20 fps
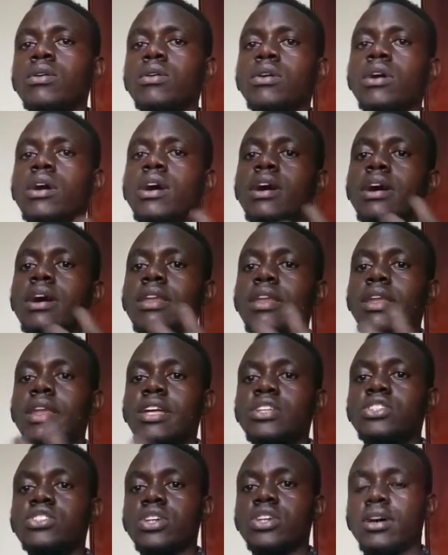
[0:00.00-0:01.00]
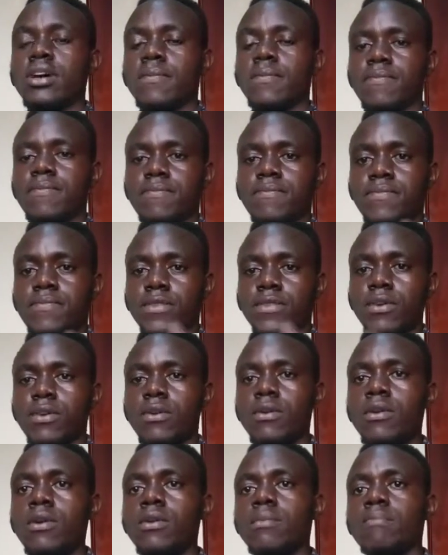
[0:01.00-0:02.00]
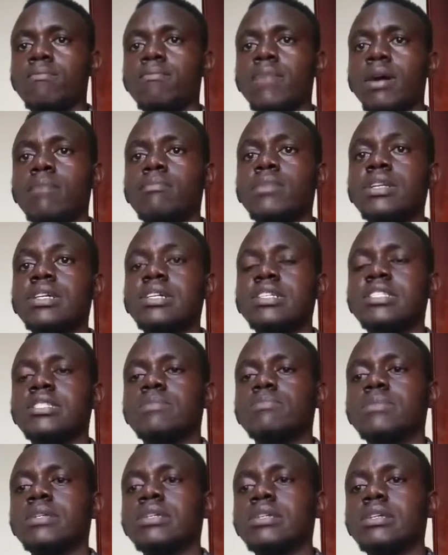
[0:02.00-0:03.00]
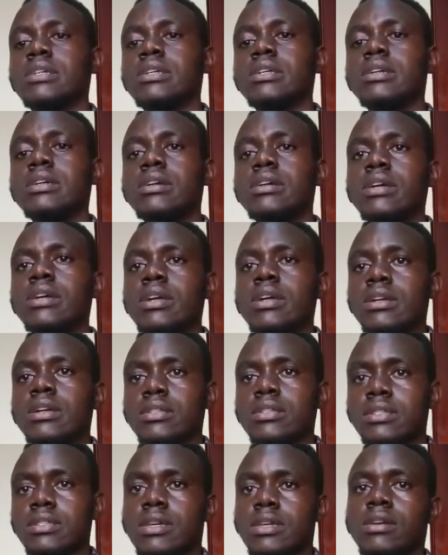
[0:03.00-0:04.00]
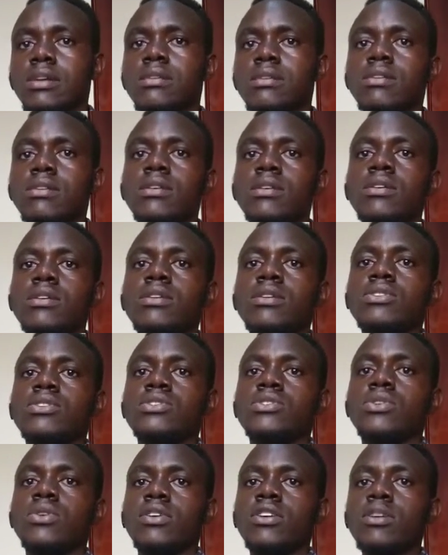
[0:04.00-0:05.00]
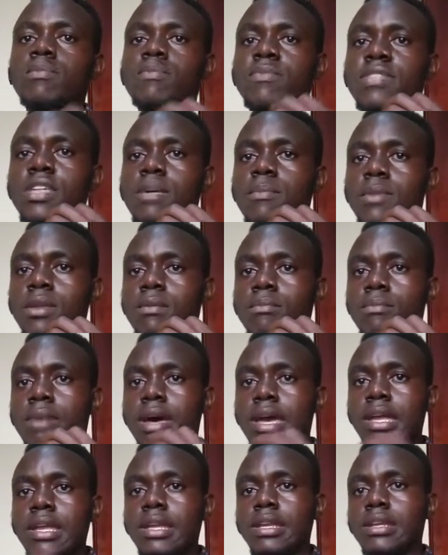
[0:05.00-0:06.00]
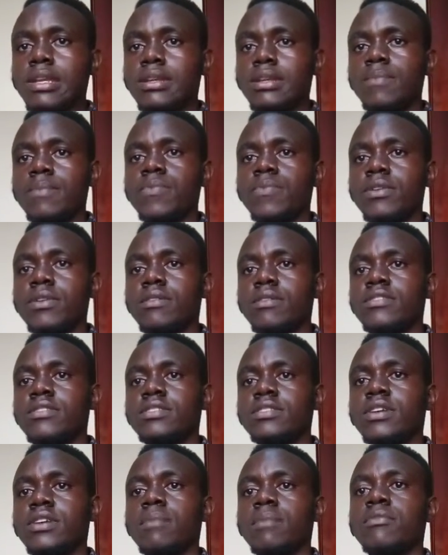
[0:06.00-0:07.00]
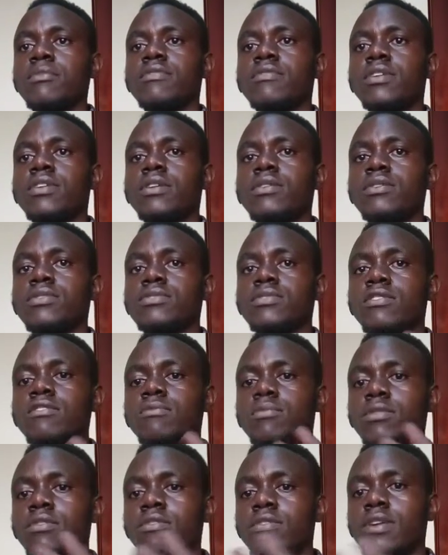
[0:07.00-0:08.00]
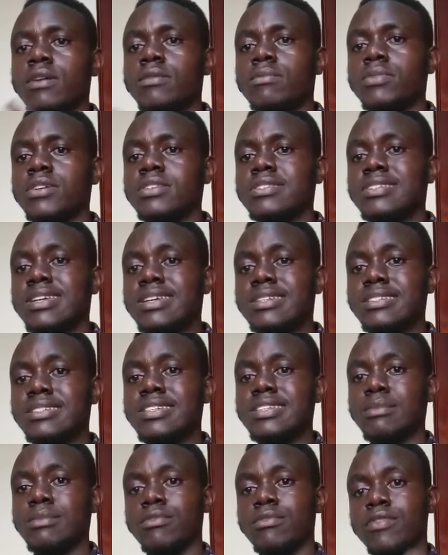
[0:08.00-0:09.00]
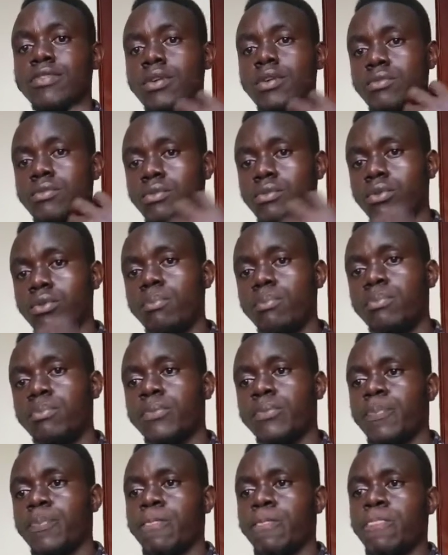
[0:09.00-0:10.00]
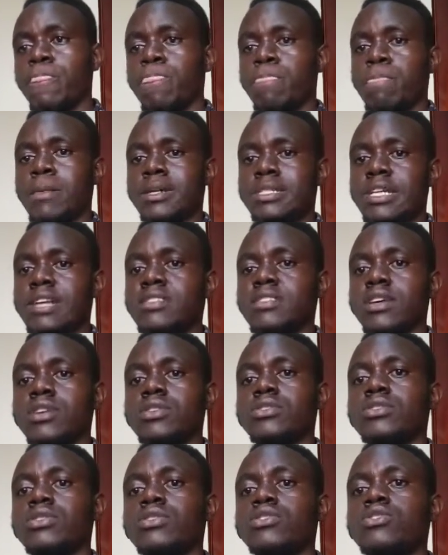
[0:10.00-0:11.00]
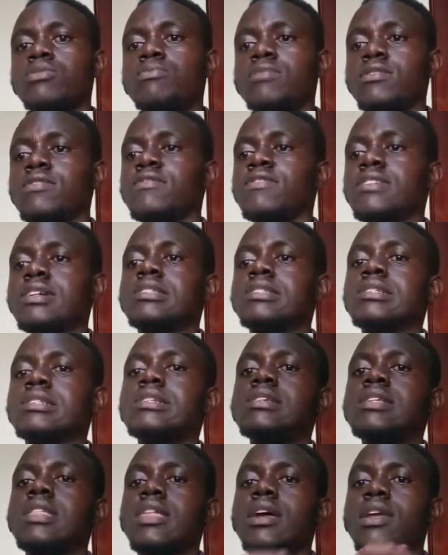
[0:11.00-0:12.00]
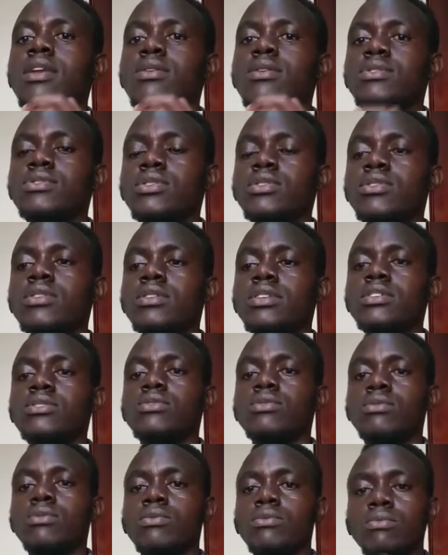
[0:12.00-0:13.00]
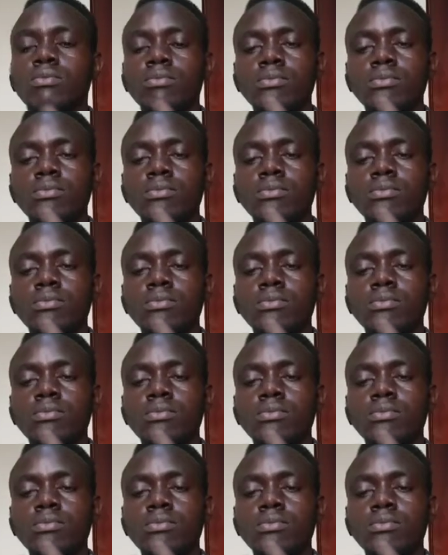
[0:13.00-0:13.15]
nurture your public speaking skill. So keep them in mind every time you find yourself presenting with a group. But as I told you previously, they are not only to